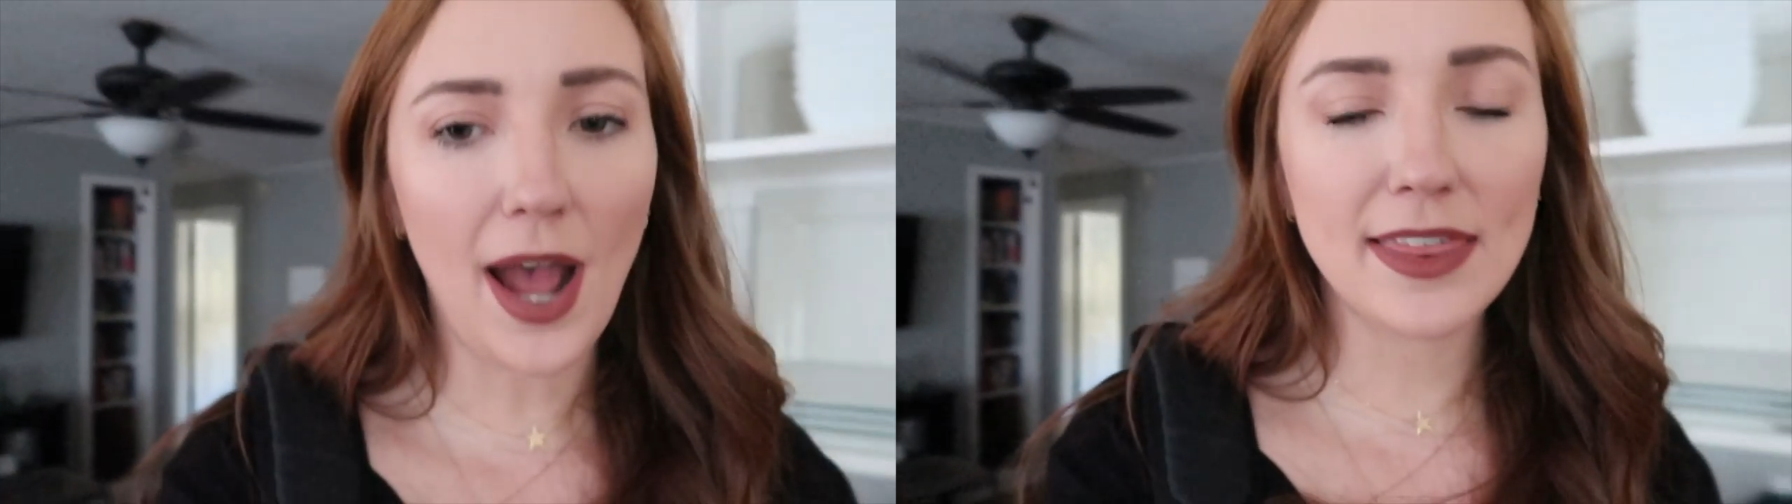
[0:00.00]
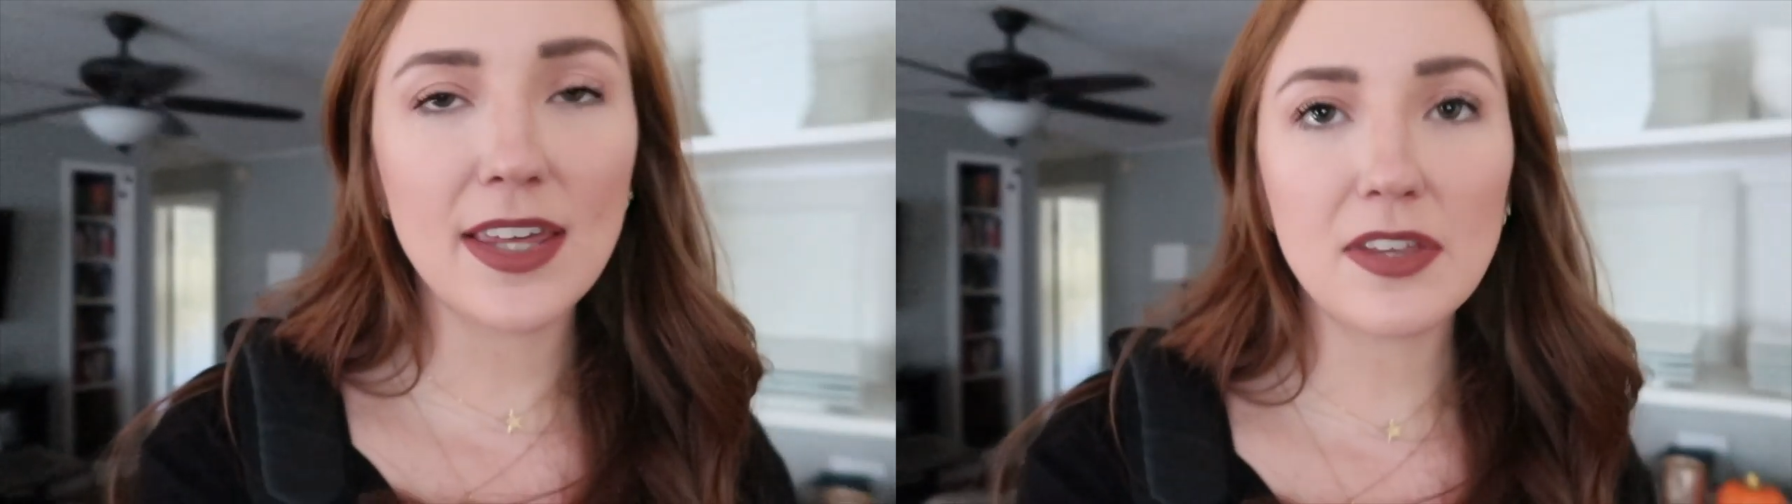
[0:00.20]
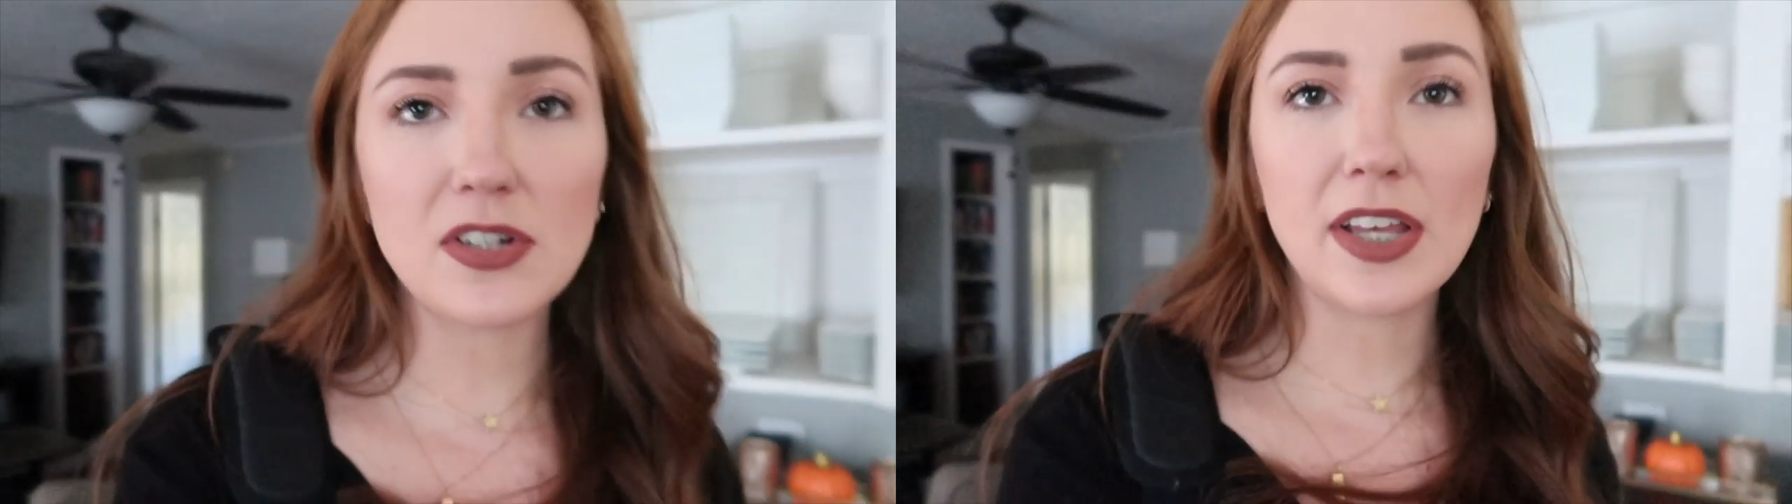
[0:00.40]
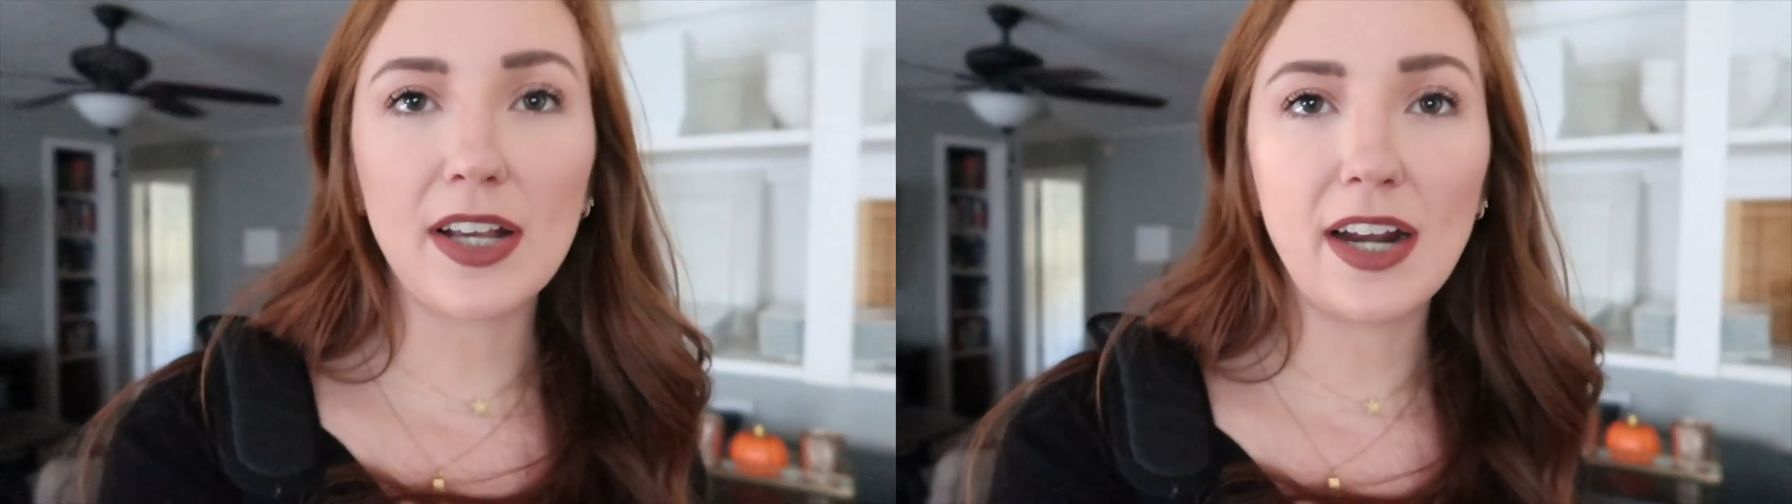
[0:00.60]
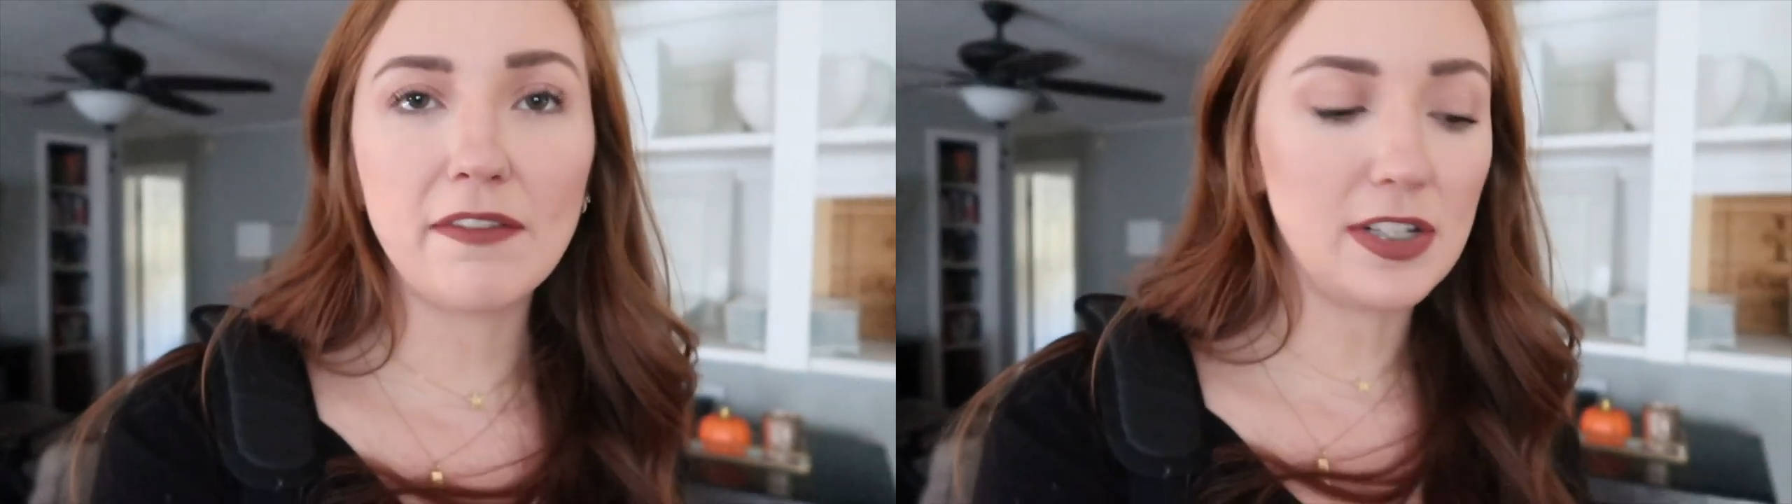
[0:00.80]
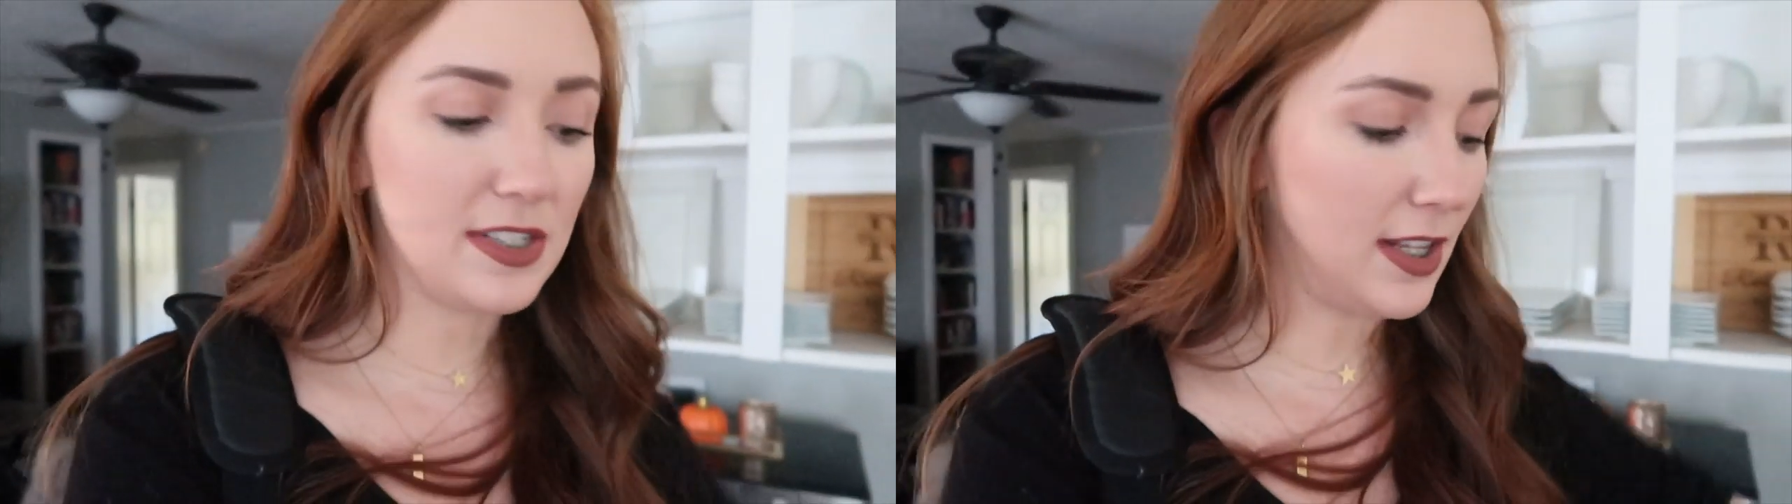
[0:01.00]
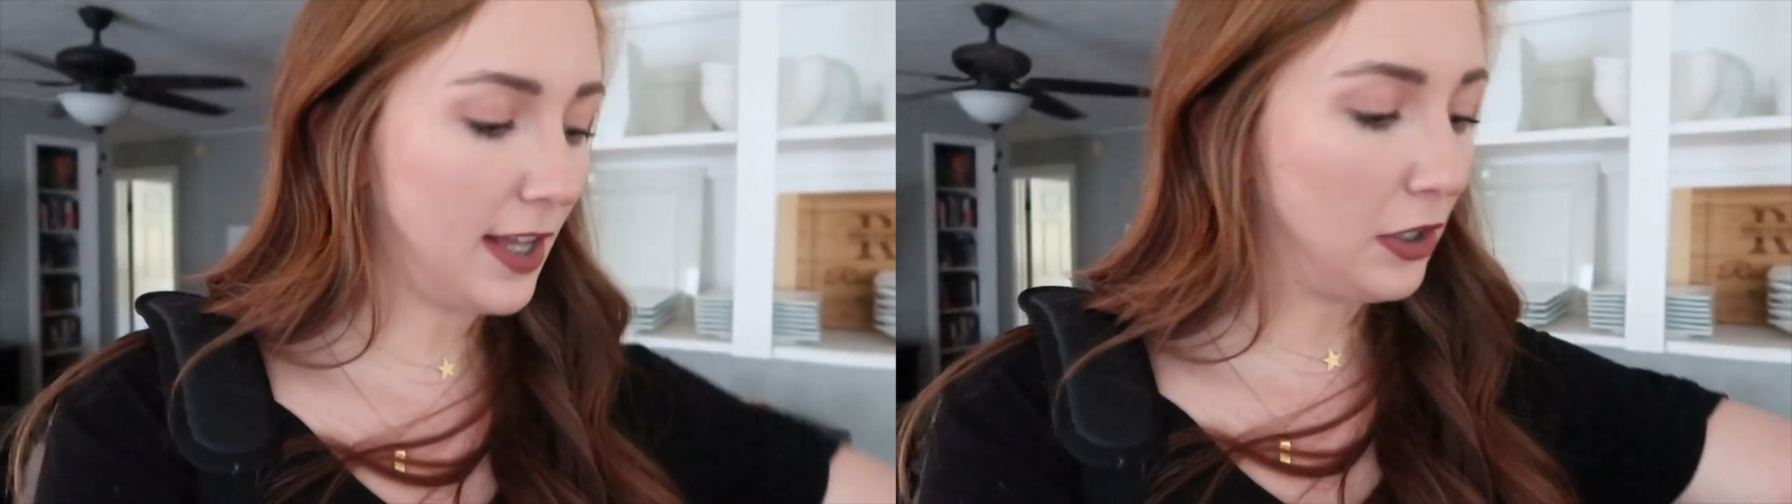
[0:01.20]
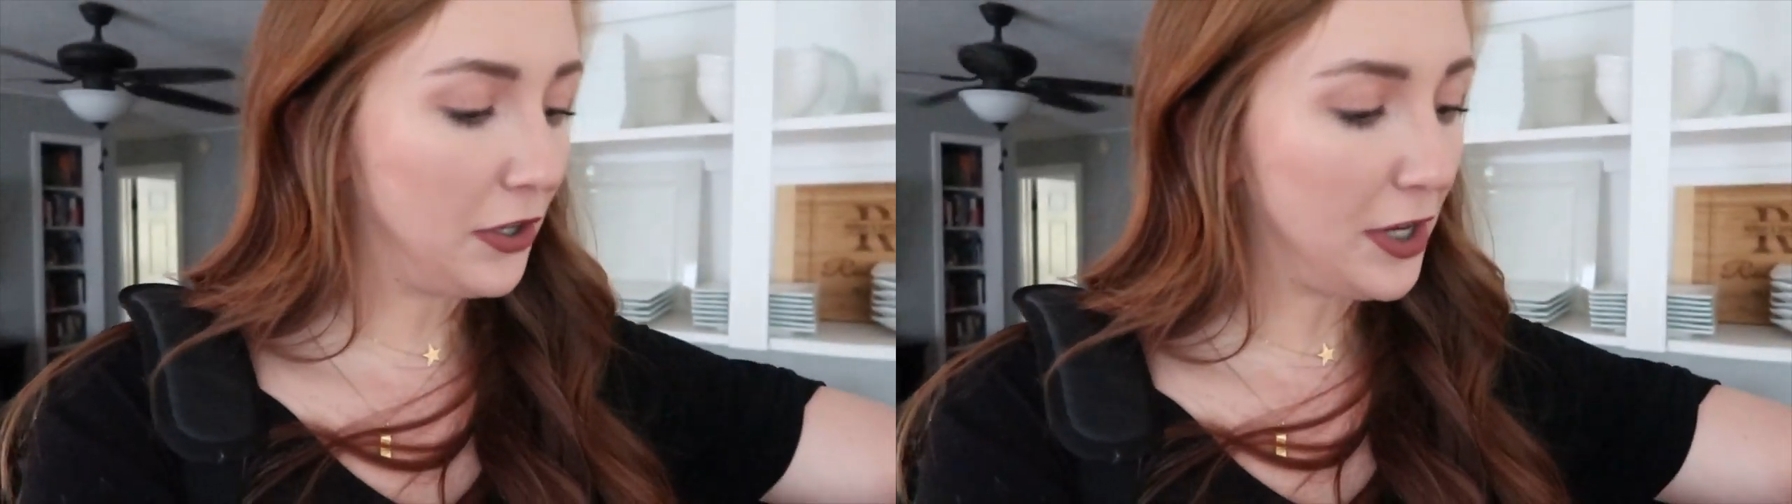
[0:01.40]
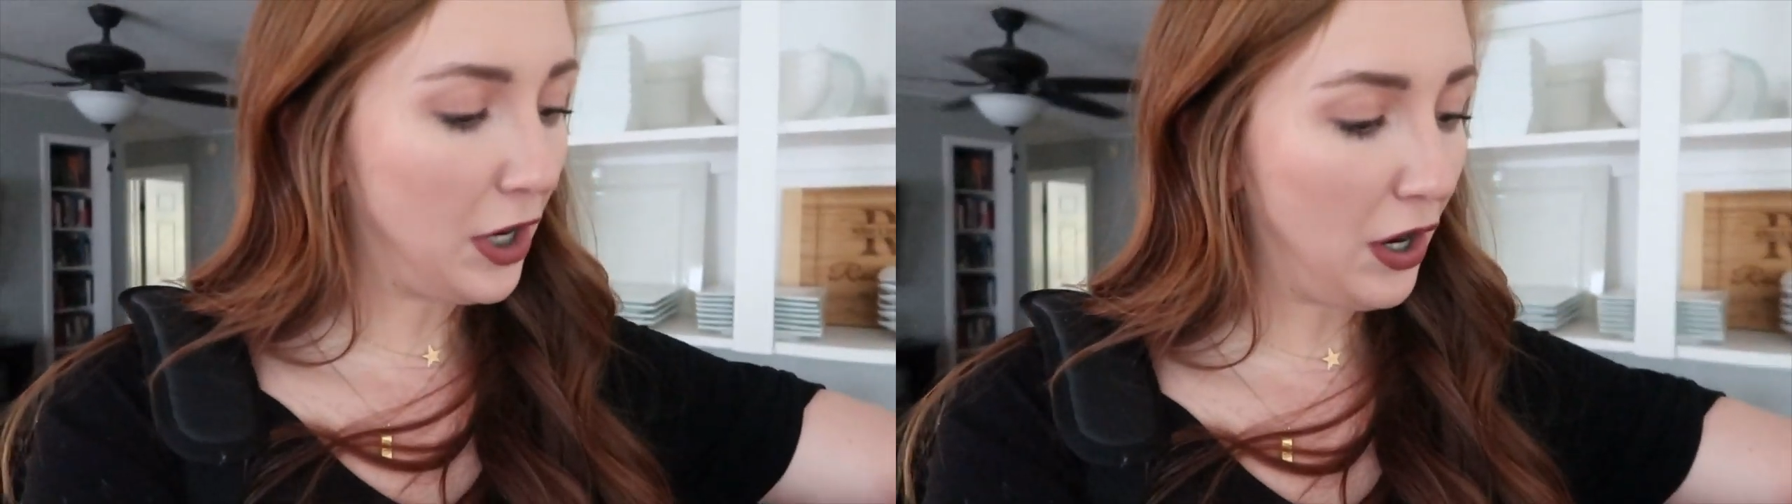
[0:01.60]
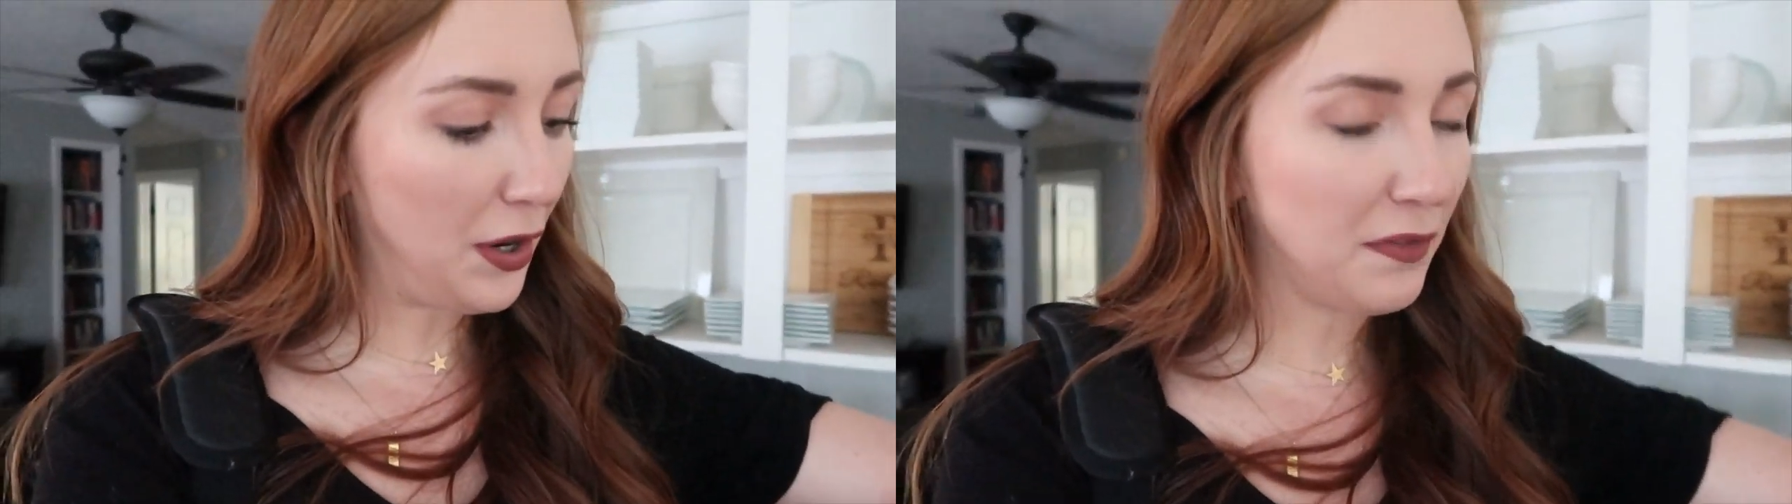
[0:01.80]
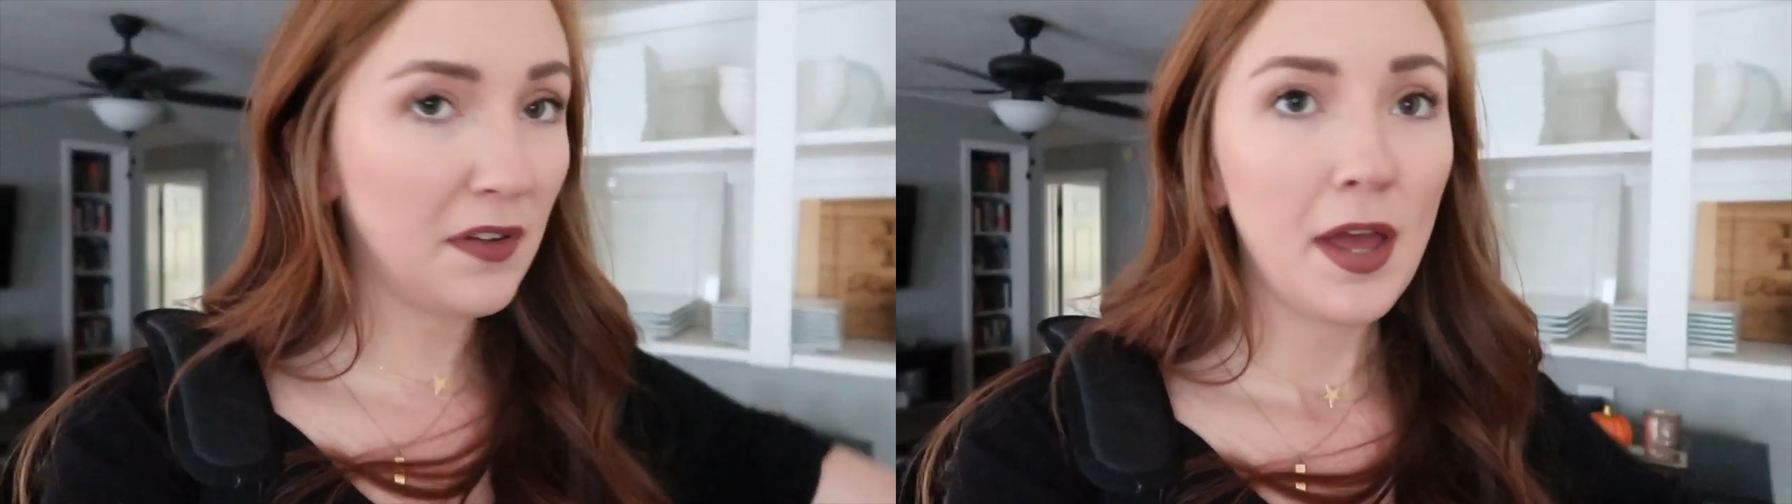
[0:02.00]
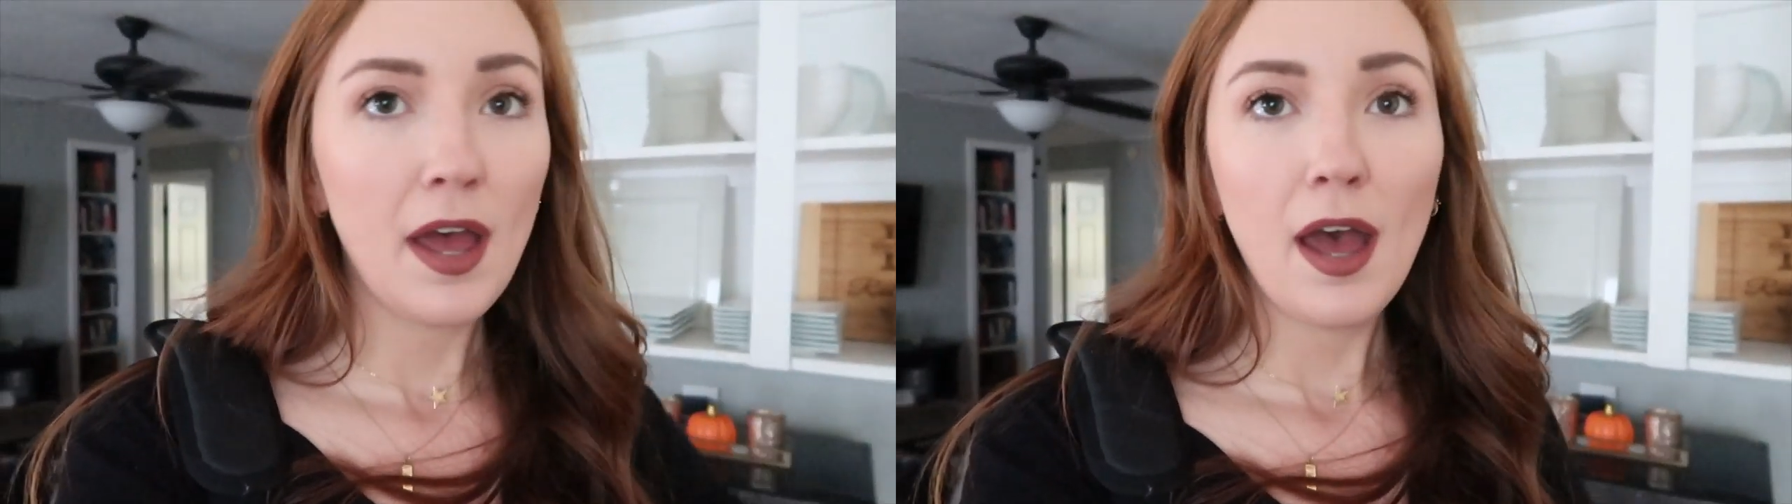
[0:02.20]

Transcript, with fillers: I think there's like kind of a slight learning curve